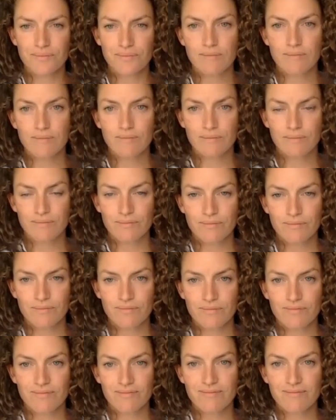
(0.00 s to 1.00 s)

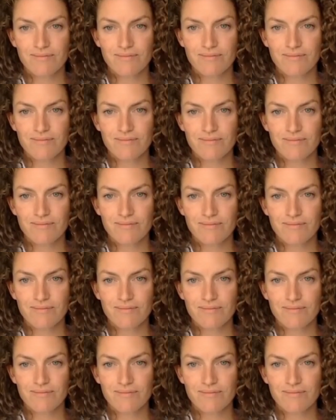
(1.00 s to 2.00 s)

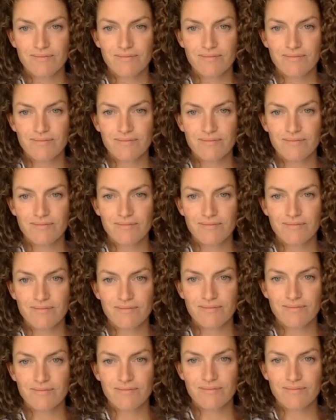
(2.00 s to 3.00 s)

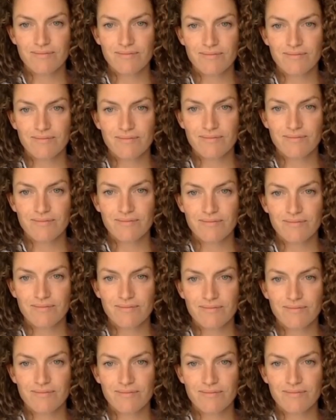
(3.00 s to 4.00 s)

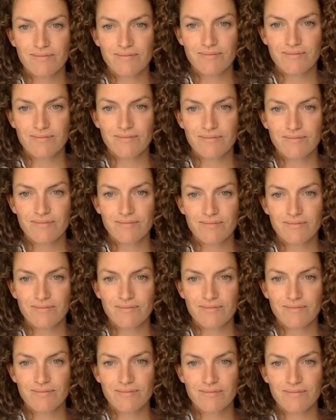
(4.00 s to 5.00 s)

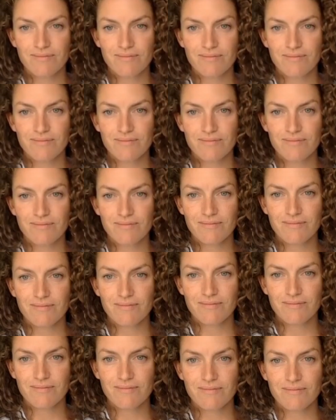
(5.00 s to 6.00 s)

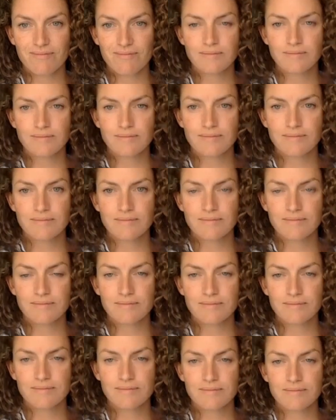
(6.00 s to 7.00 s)

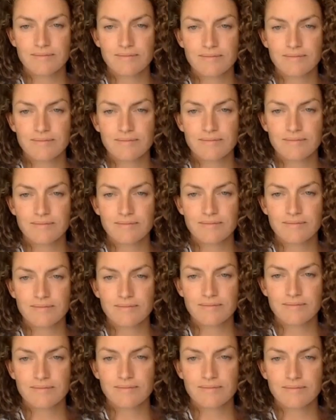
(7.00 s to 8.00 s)
(not speaking)